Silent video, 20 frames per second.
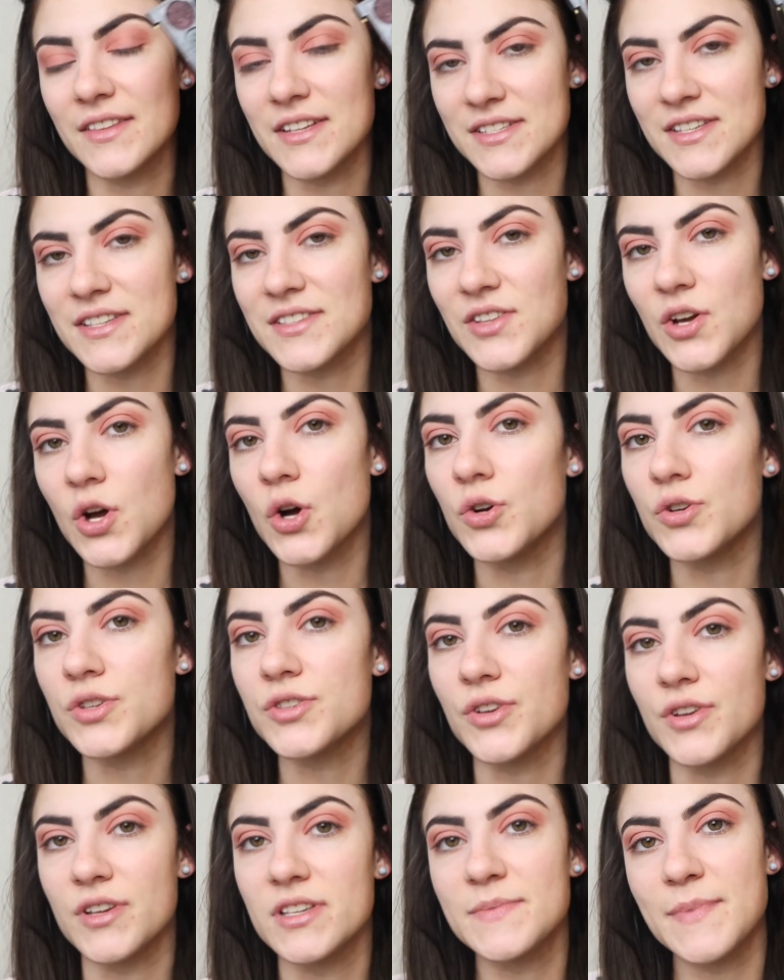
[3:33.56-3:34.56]
this is the Oh
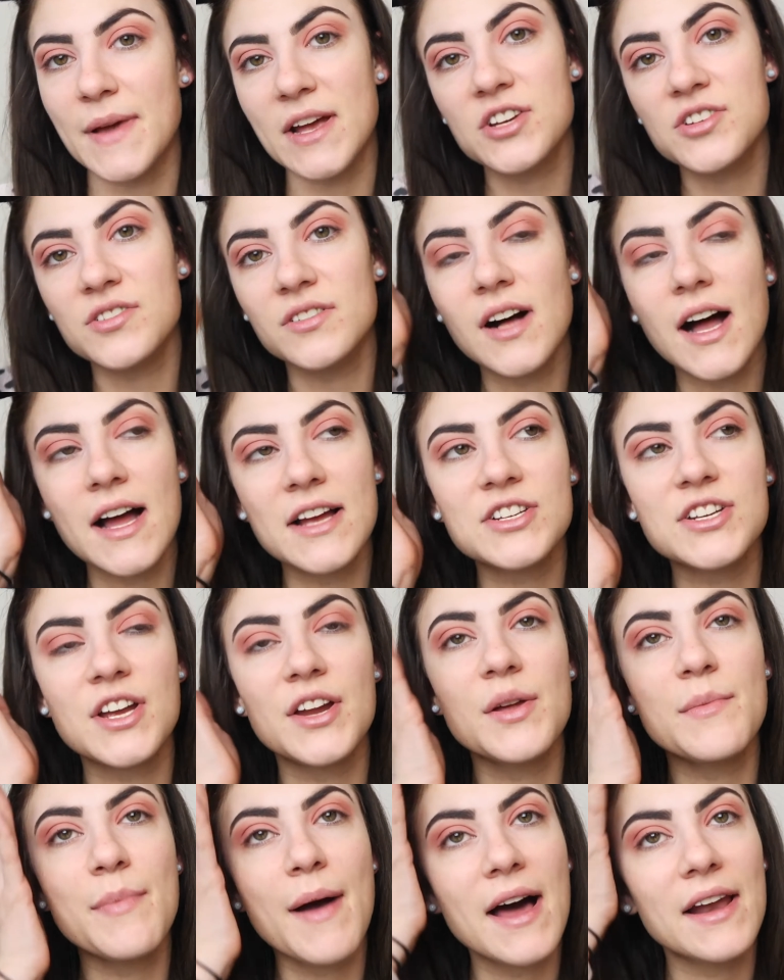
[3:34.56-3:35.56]
So Special
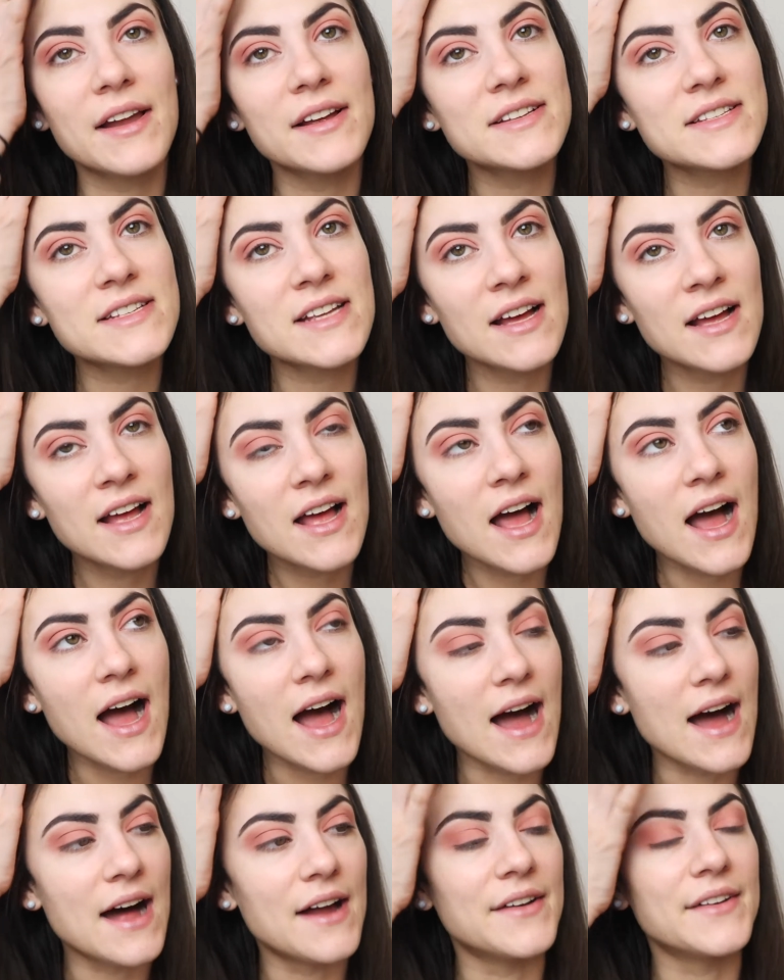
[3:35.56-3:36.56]
eyeshadow palette,
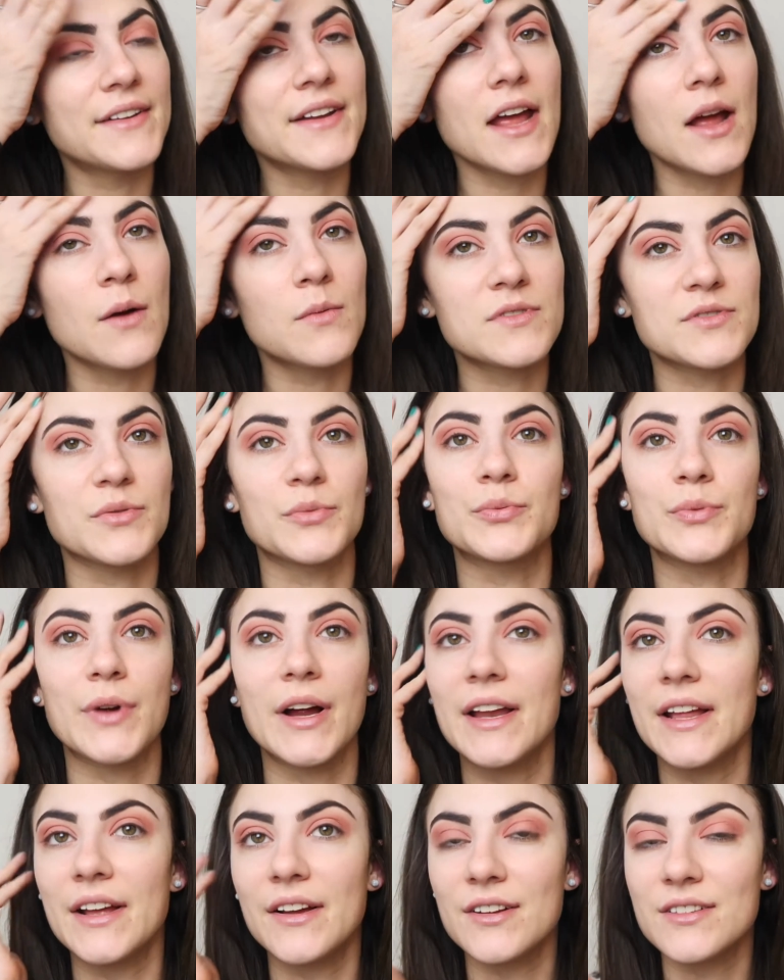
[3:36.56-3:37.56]
and it was a
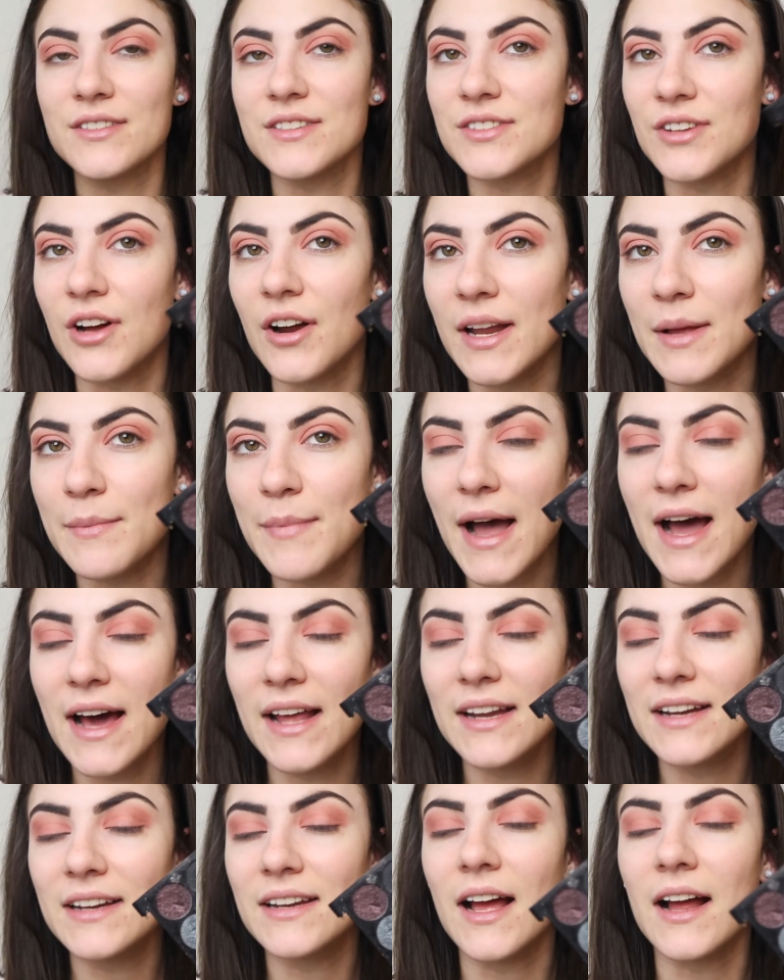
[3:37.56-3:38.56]
really good starting
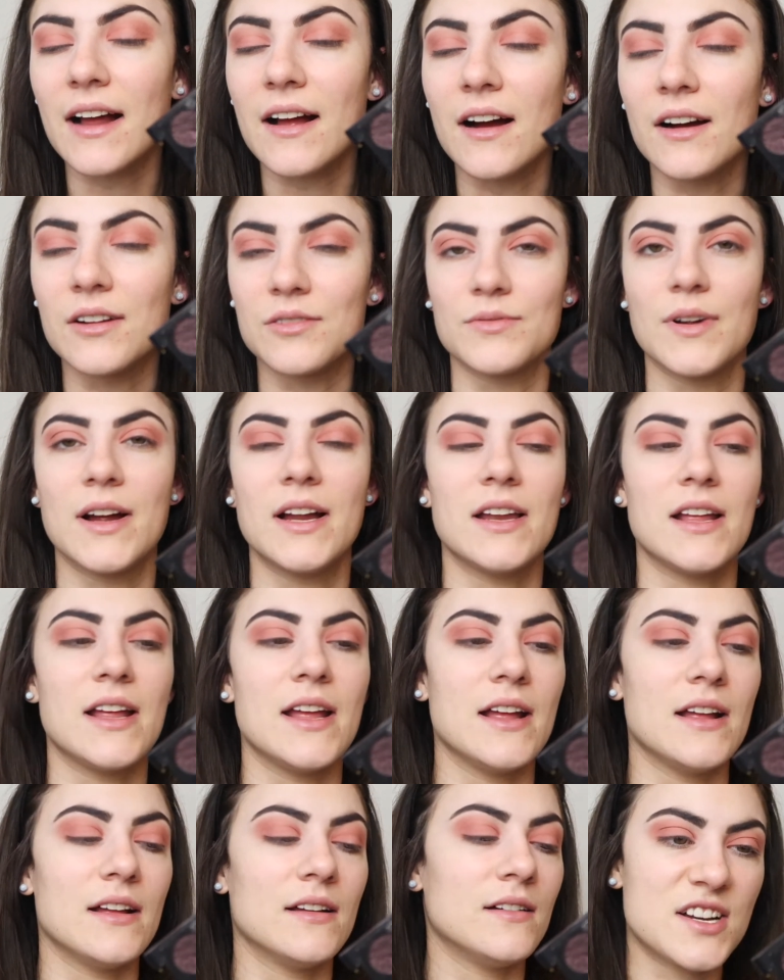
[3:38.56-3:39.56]
palette. Like, I
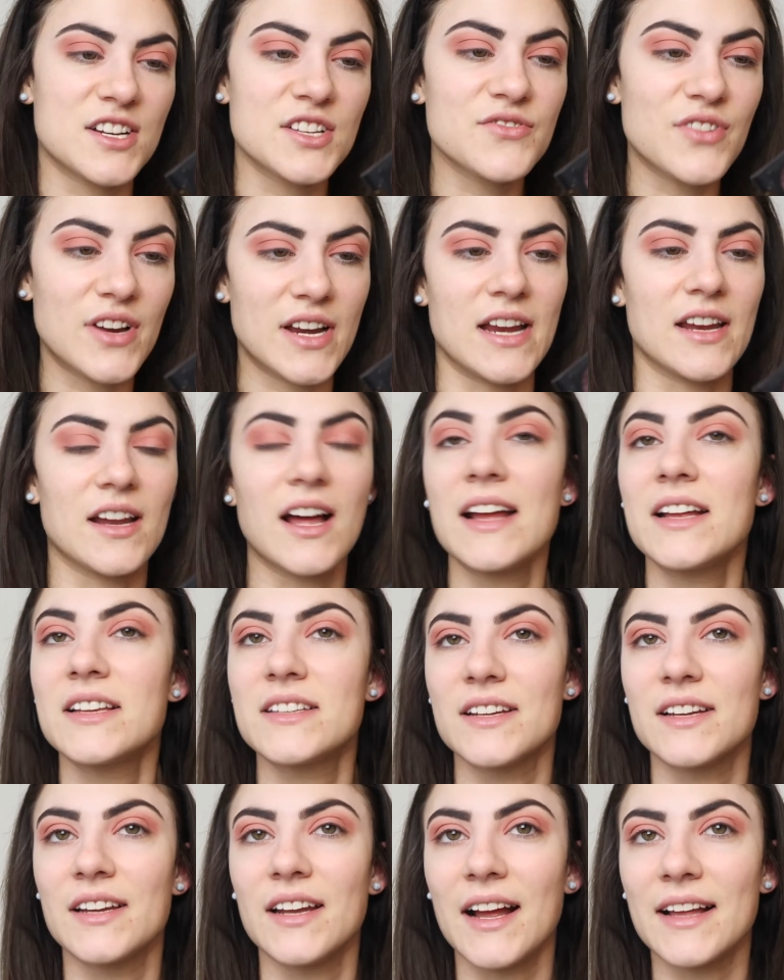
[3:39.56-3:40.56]
just really liked
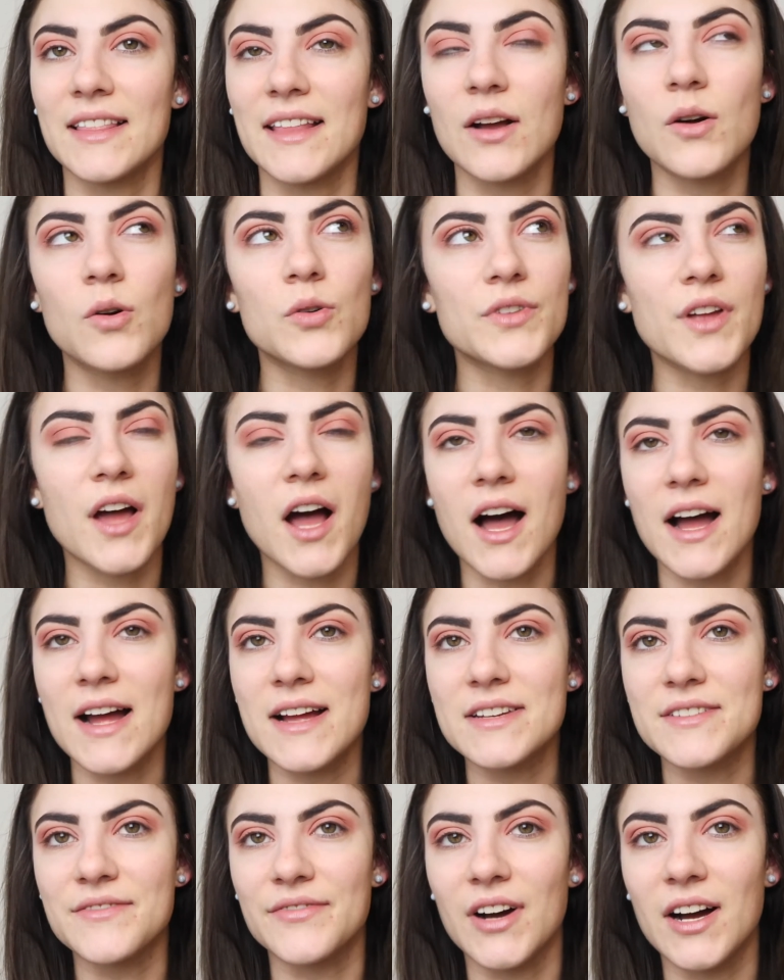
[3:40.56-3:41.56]
it. Like, they're called
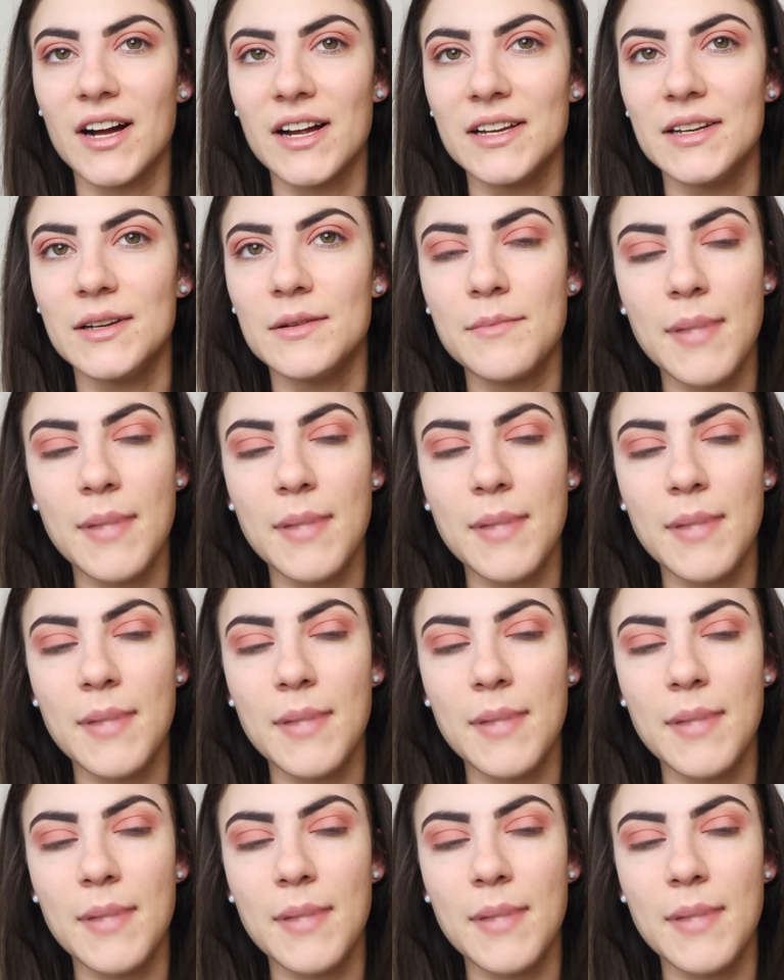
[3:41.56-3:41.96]
Eye Divine